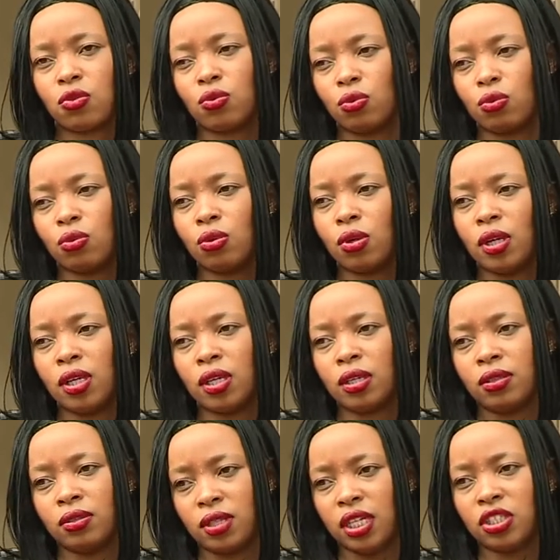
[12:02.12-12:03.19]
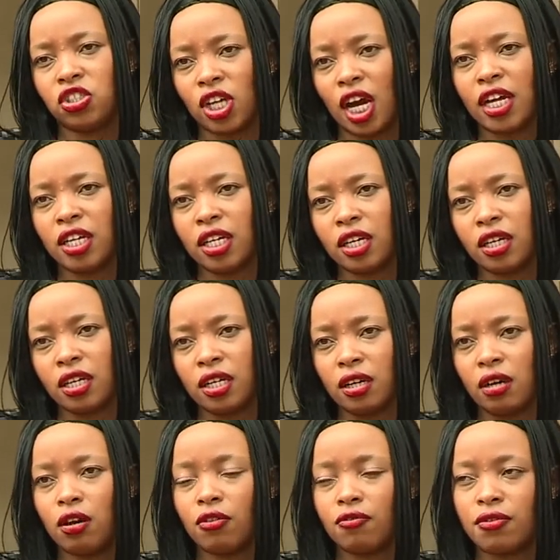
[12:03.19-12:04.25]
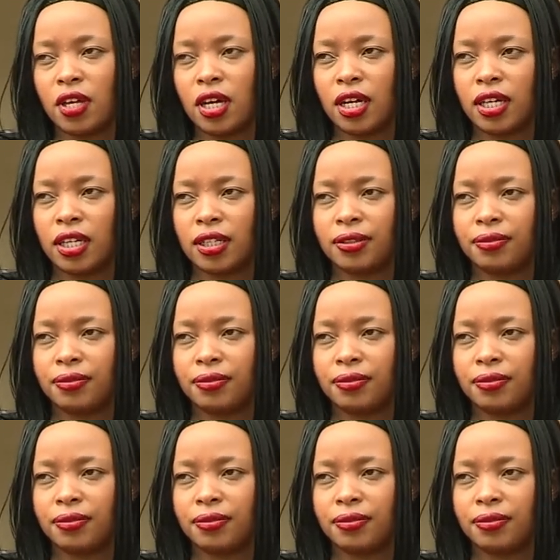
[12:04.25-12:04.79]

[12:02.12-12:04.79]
through the journey of the